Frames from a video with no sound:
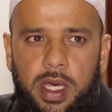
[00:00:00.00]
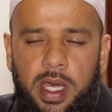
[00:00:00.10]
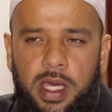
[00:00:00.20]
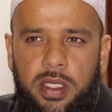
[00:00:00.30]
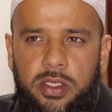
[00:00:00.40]

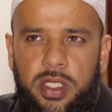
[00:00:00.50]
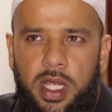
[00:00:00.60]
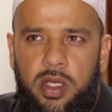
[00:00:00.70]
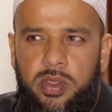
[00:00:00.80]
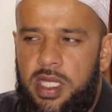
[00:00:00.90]
and
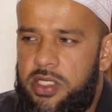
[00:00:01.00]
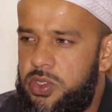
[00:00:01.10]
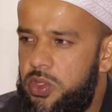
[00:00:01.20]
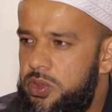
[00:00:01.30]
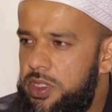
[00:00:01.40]
Jalaluddin
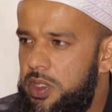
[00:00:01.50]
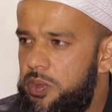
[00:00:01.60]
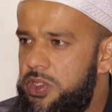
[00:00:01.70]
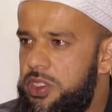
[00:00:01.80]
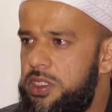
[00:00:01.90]
As-Suyuti,
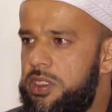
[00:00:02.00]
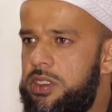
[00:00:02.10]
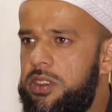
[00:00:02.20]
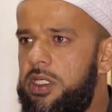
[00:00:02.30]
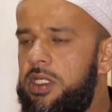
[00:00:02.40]
which
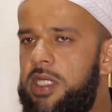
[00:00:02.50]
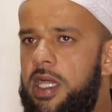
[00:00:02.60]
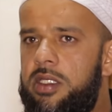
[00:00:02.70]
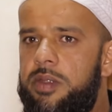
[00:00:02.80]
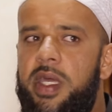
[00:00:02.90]
is
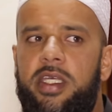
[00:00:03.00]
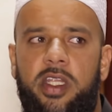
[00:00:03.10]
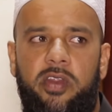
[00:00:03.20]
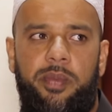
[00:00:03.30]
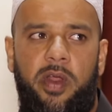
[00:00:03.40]
entitled Medicine
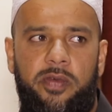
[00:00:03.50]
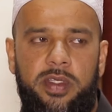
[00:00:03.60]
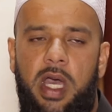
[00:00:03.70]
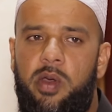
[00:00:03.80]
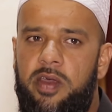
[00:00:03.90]
of the Prophet.
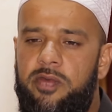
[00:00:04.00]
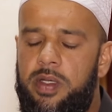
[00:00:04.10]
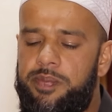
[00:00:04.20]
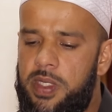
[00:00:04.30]
However,